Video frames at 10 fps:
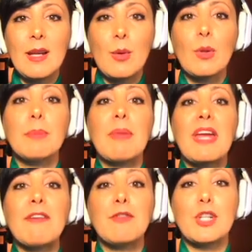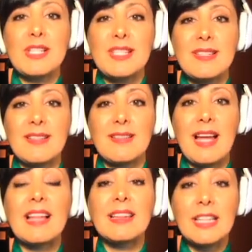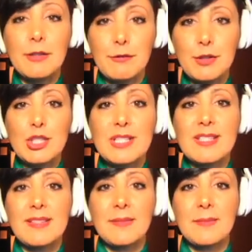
will pay first and leave first.